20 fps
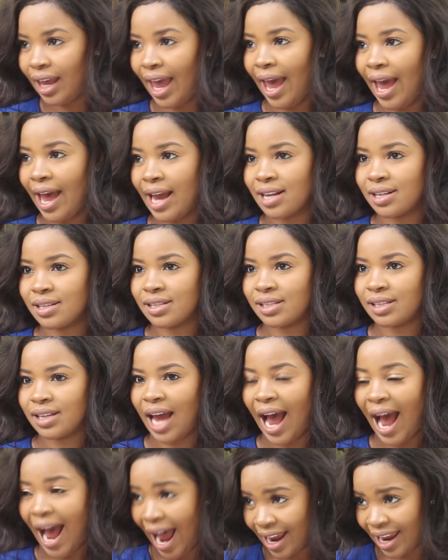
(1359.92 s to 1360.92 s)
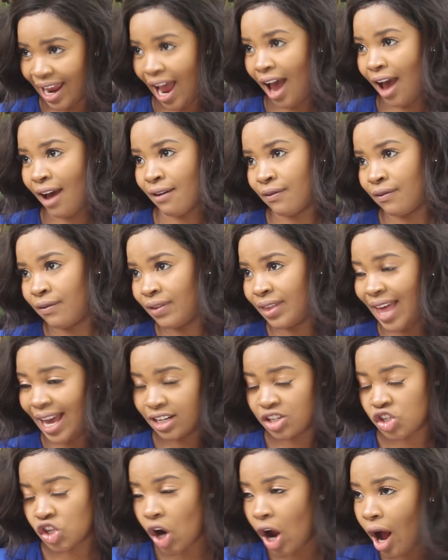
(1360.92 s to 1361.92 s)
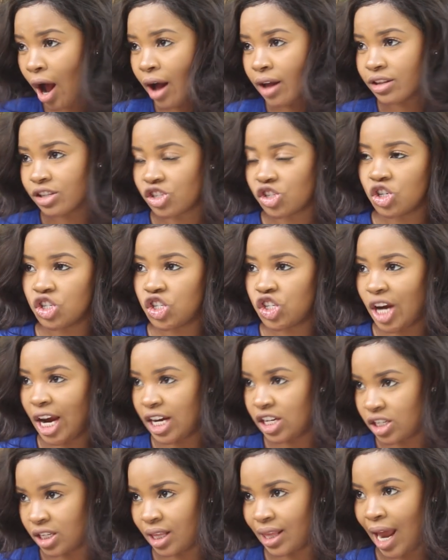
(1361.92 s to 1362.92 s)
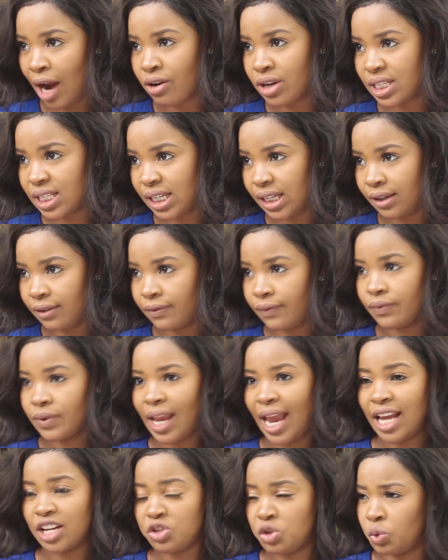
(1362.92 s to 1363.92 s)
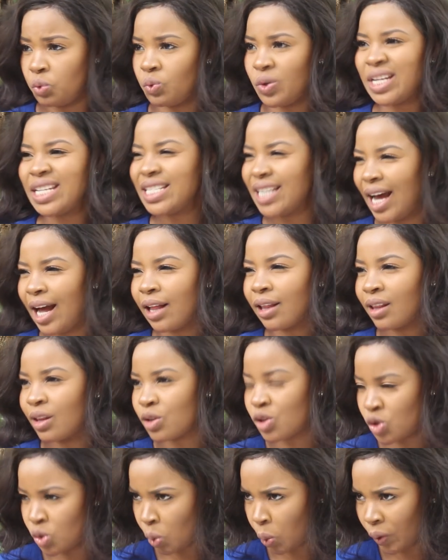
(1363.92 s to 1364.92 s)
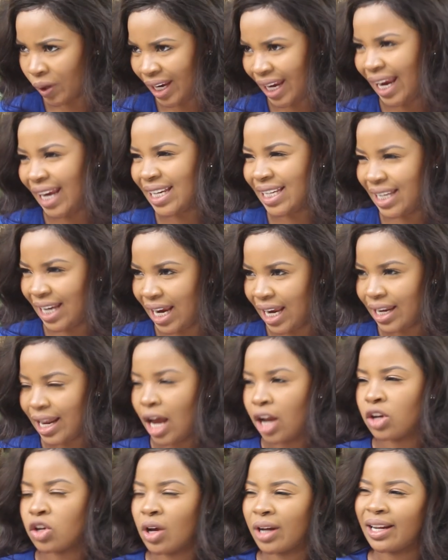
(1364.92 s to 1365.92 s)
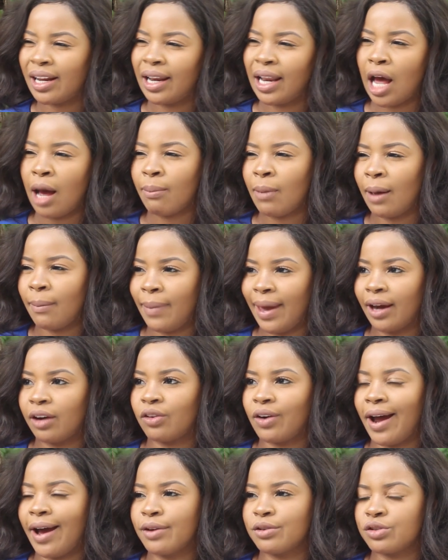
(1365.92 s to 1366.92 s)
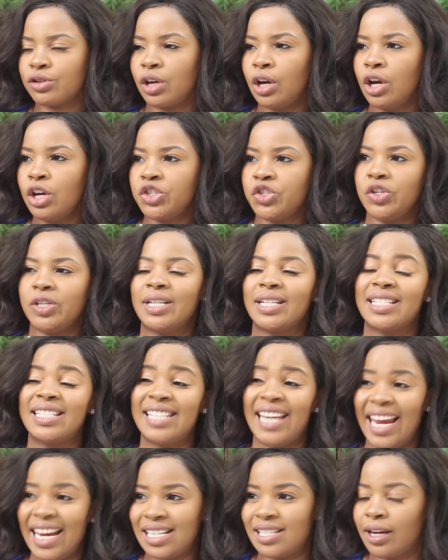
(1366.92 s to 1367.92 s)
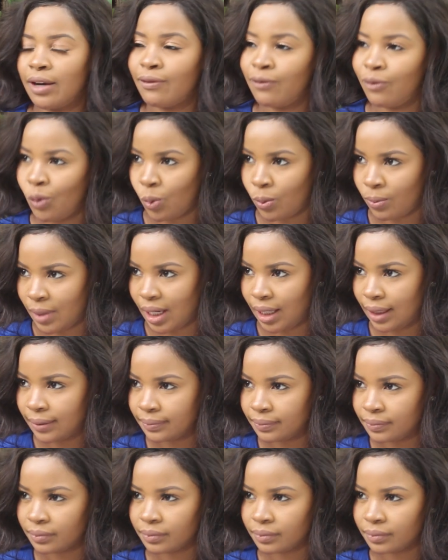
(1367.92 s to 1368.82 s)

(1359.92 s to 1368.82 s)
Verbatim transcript: And I have that chance to change the narrative and to retell the story again and not allow my background to dictate it for me.